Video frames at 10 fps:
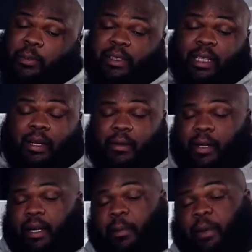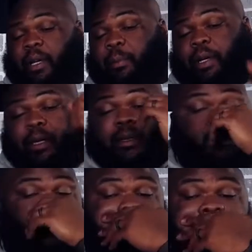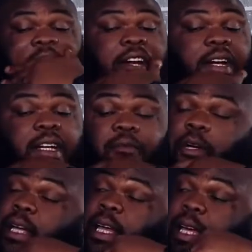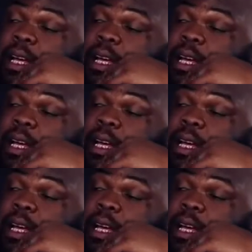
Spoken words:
to be tough. Yeah, I mean, but Derrick Henry can